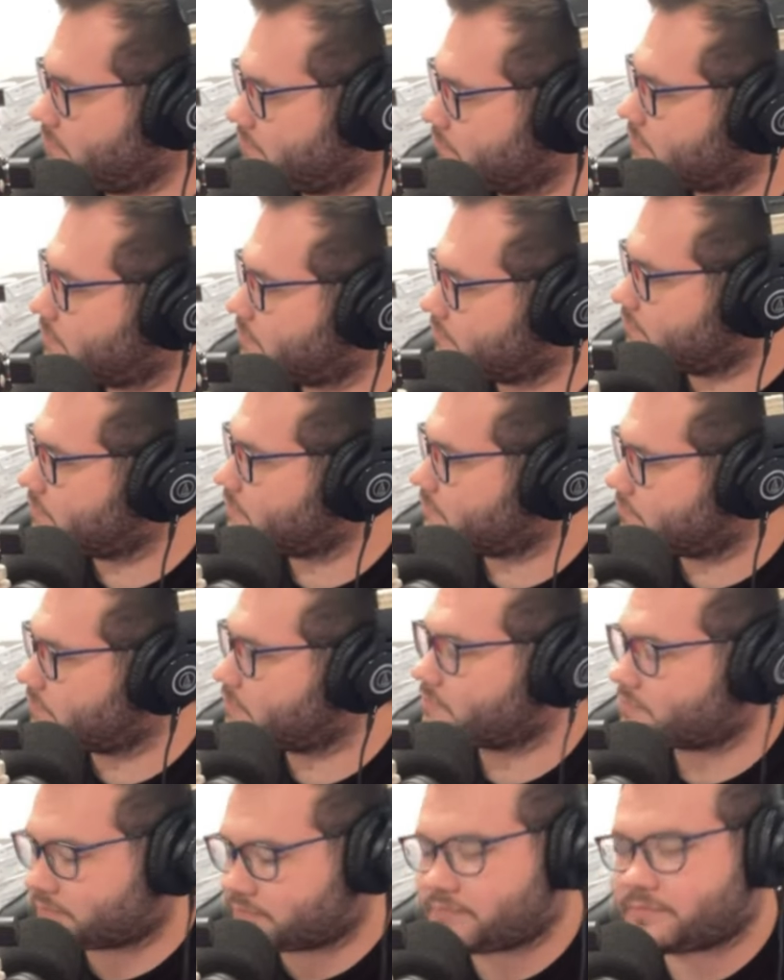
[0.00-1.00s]

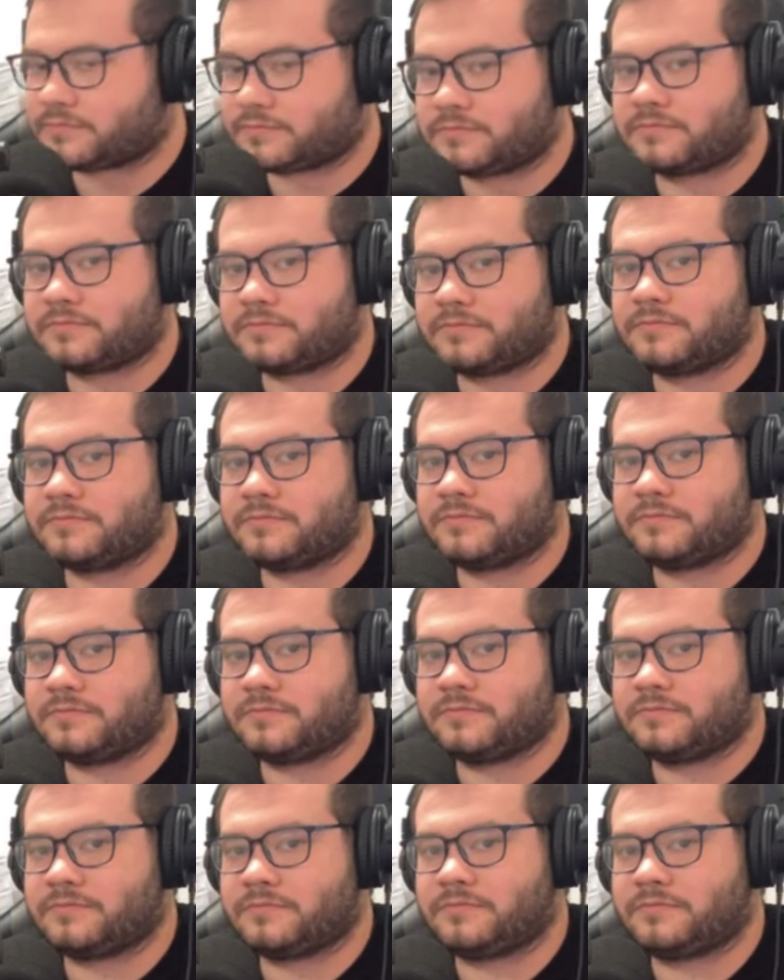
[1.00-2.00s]

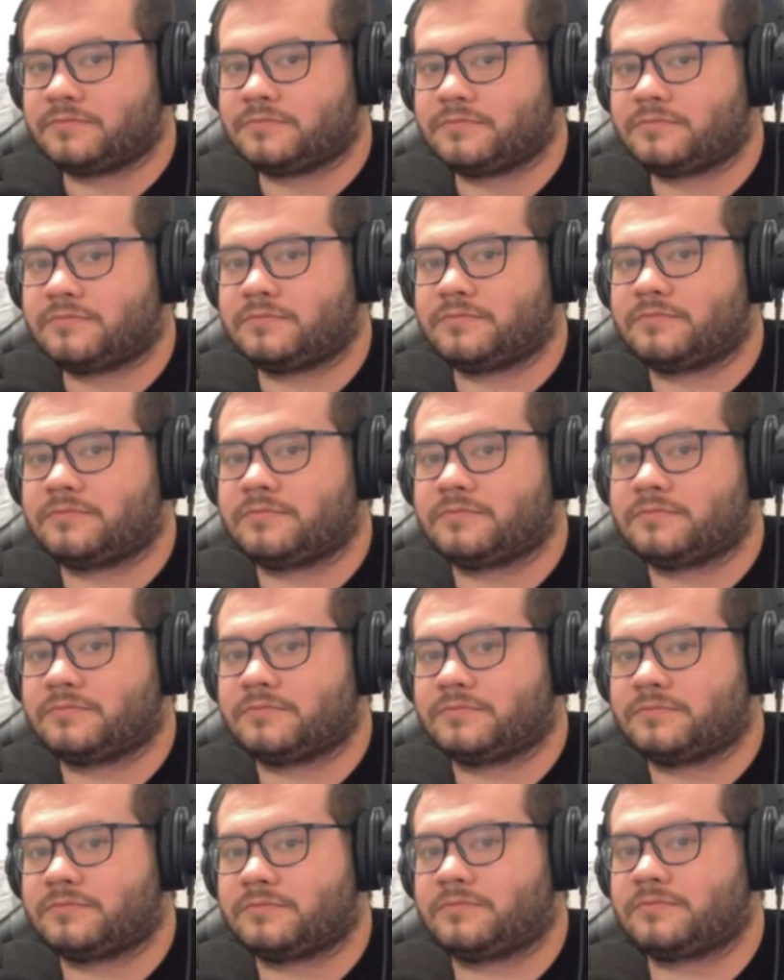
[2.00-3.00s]

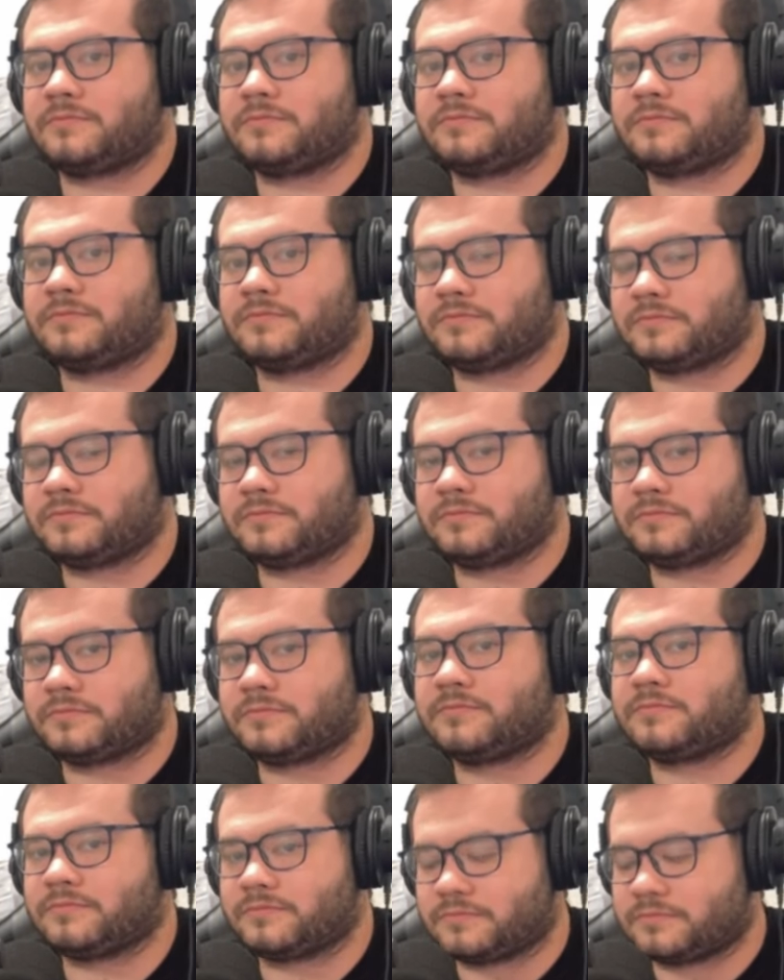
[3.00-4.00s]

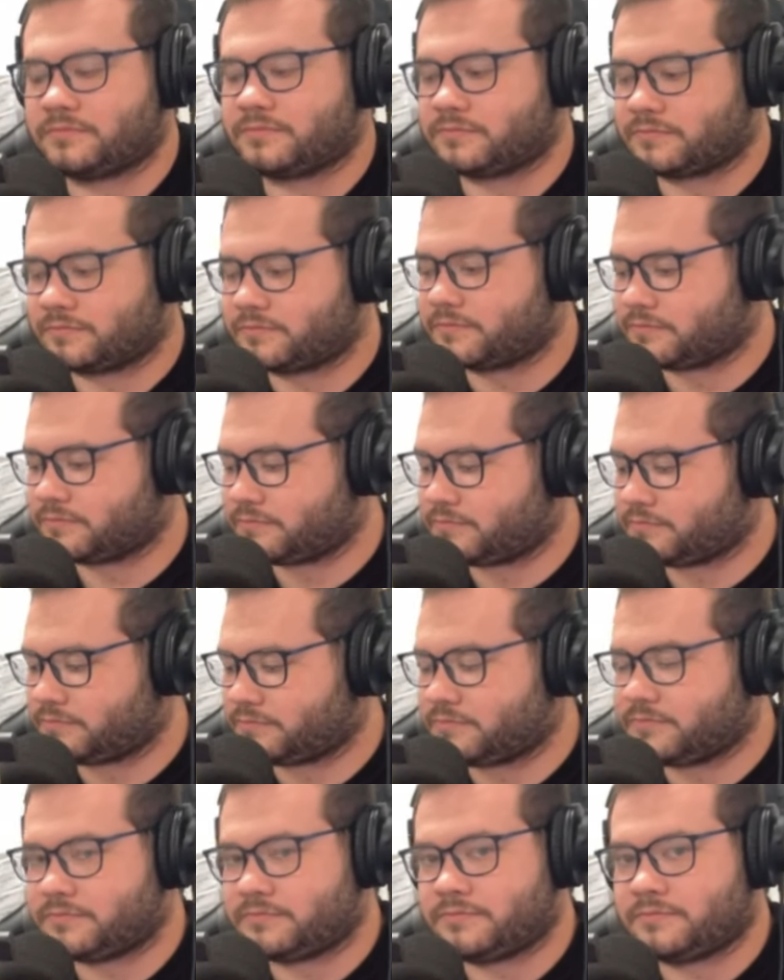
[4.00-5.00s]

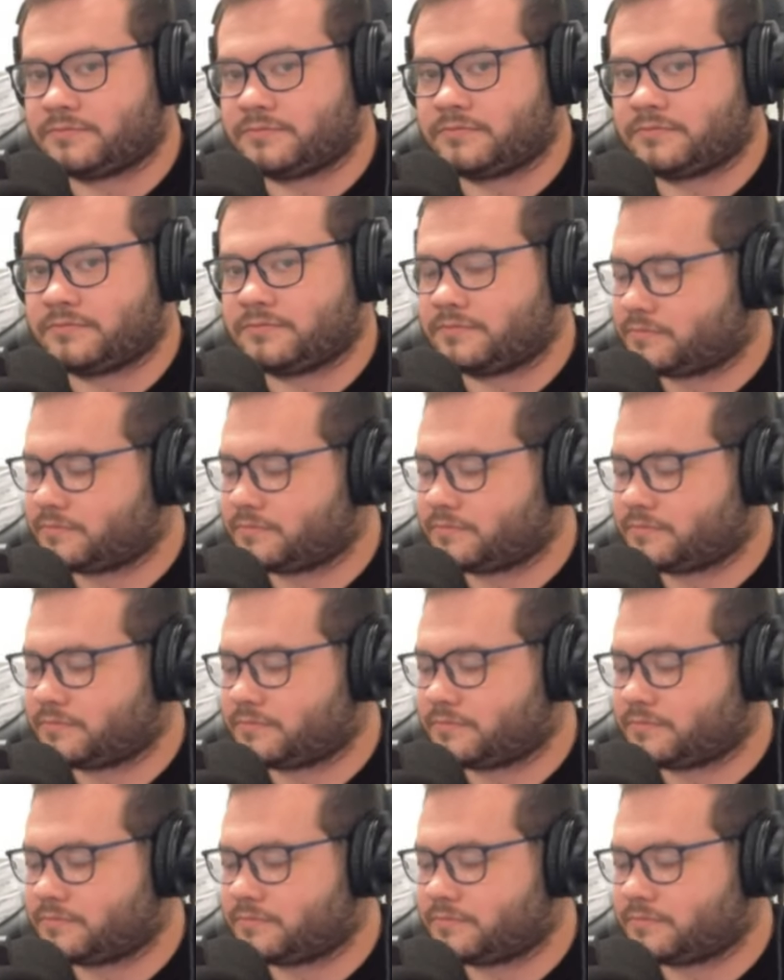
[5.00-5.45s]
No words are spoken by the person on screen.